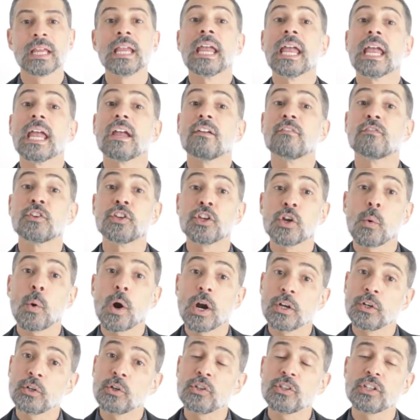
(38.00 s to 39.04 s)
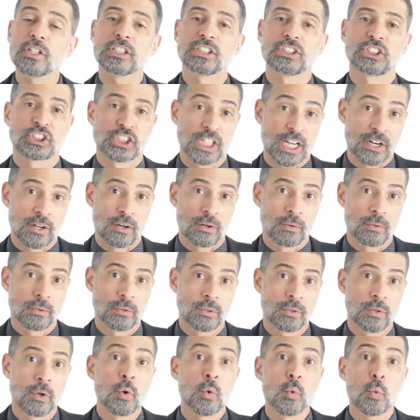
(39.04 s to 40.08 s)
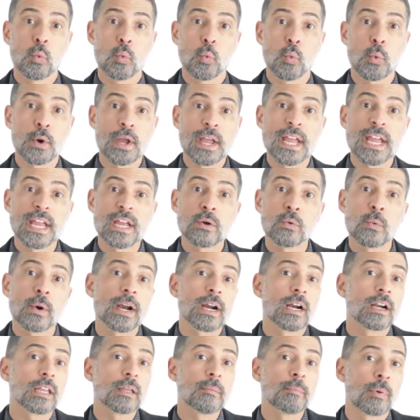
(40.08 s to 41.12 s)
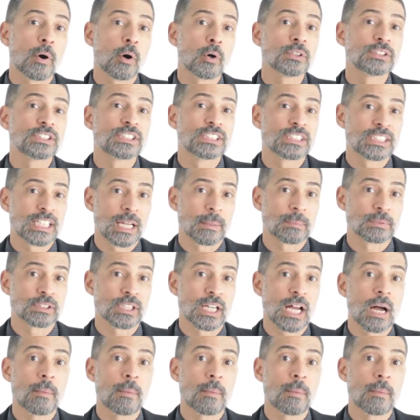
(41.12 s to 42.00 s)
If you are new to this channel, we regularly post tips